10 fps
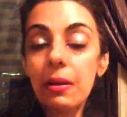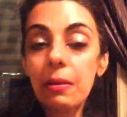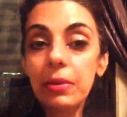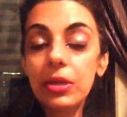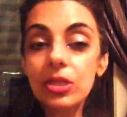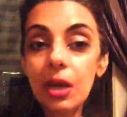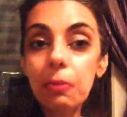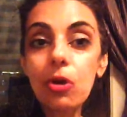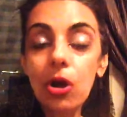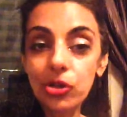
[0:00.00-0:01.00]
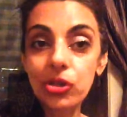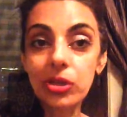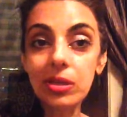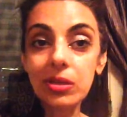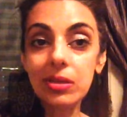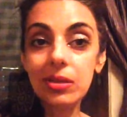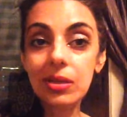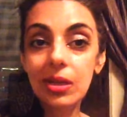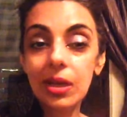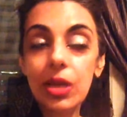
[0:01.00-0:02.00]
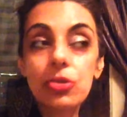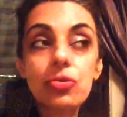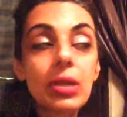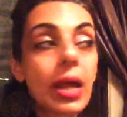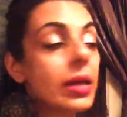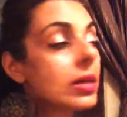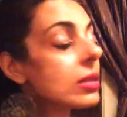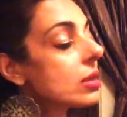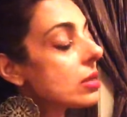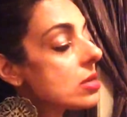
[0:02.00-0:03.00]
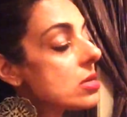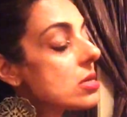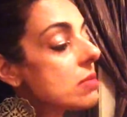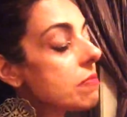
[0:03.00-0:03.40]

But a subconscious, it's like the